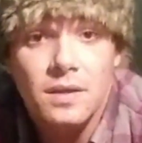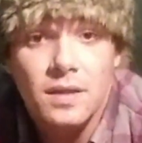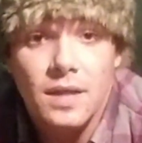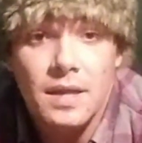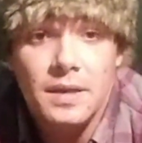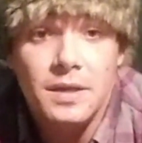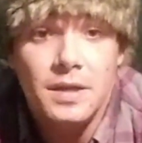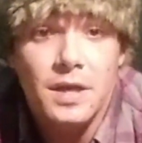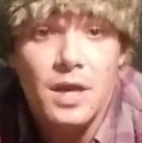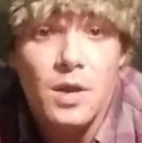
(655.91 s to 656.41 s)

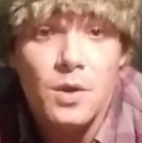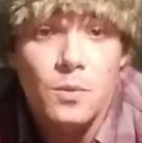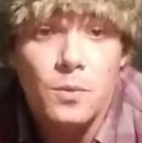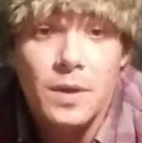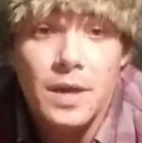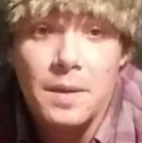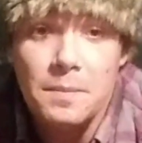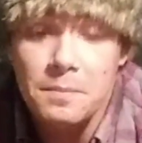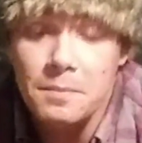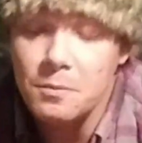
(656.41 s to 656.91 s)
let you know
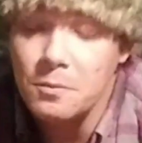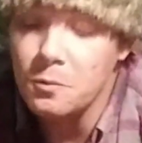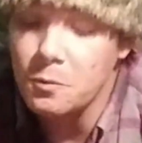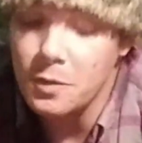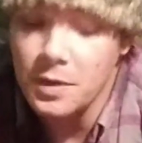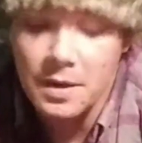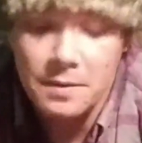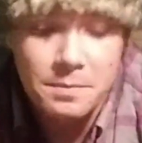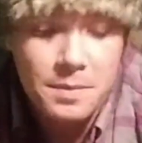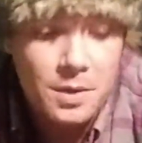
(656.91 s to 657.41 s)
when
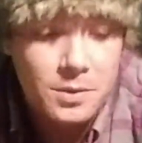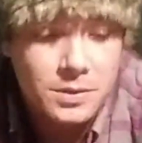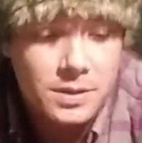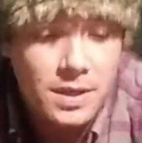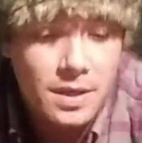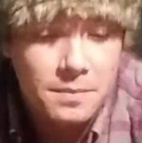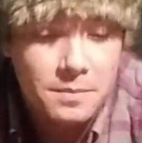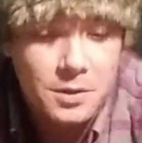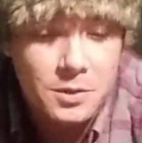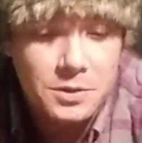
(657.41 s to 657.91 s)
I
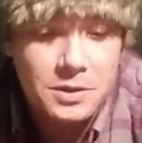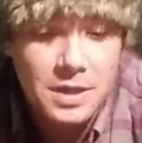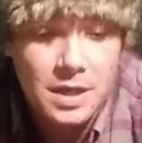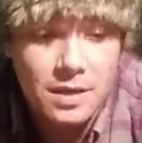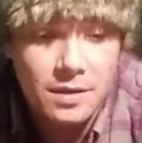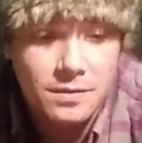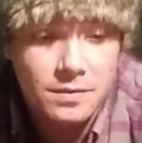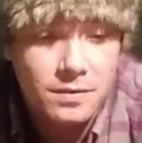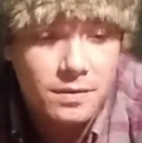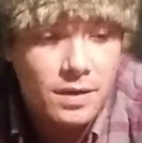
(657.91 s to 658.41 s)
post up new
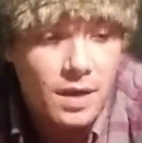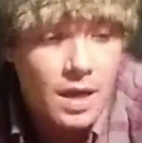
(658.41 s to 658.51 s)
stuff,